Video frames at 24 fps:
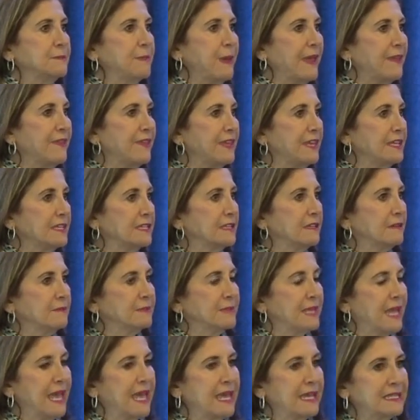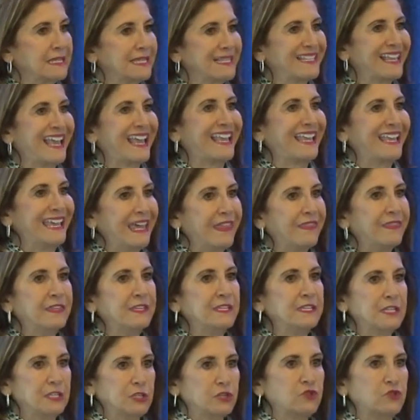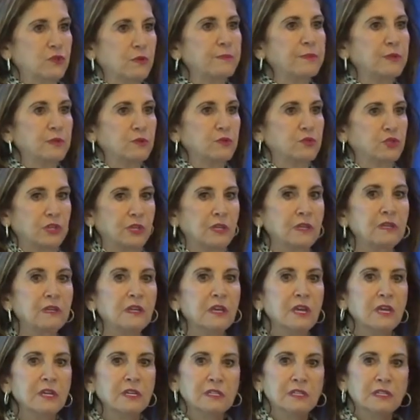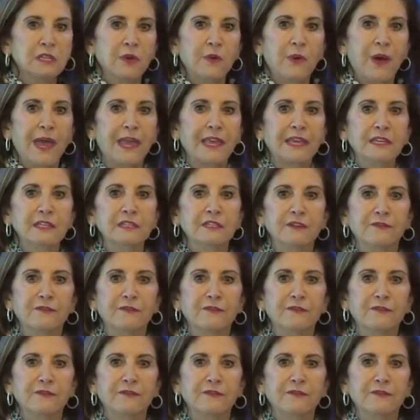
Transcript: pay the income tax as I get the distribution, so I can